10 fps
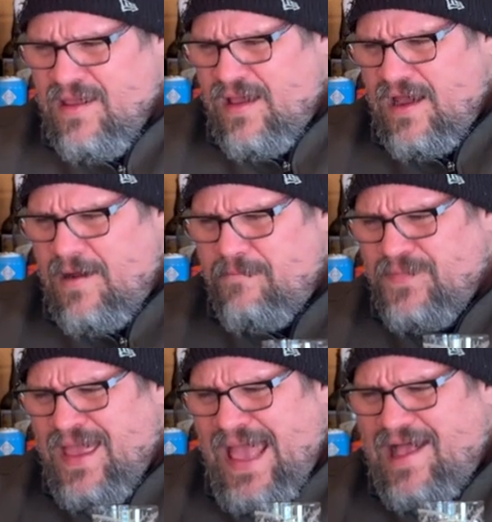Um,
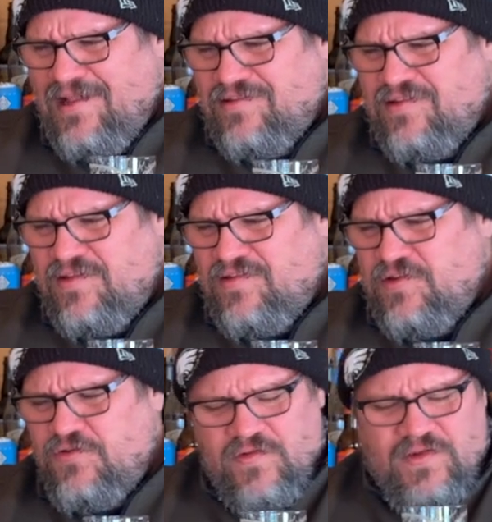as to the
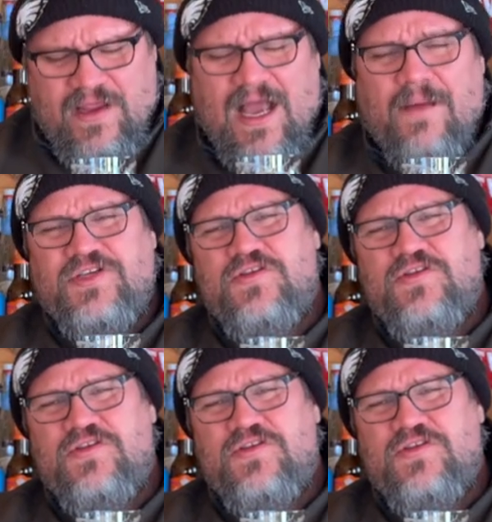citrusy hops,